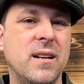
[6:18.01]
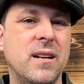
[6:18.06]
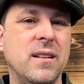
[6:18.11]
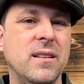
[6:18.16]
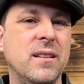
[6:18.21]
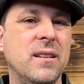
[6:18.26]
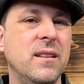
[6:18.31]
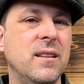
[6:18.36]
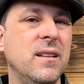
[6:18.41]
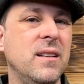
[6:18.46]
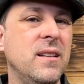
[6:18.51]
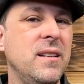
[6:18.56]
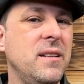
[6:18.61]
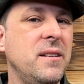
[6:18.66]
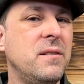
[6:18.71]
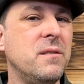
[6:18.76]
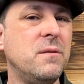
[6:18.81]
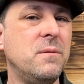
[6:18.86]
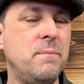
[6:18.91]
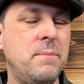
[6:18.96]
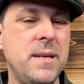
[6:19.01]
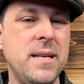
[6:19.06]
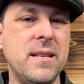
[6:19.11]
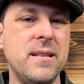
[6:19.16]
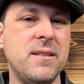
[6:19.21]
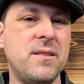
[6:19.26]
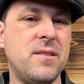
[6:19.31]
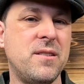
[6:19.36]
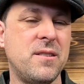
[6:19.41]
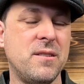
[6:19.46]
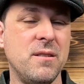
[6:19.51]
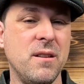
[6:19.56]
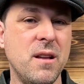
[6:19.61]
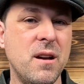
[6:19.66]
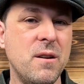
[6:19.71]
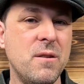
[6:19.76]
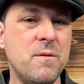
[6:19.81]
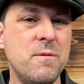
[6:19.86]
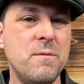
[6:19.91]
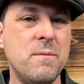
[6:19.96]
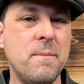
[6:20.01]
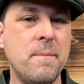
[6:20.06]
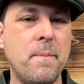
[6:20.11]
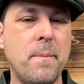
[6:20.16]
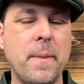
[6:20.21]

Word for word: a little bit slow.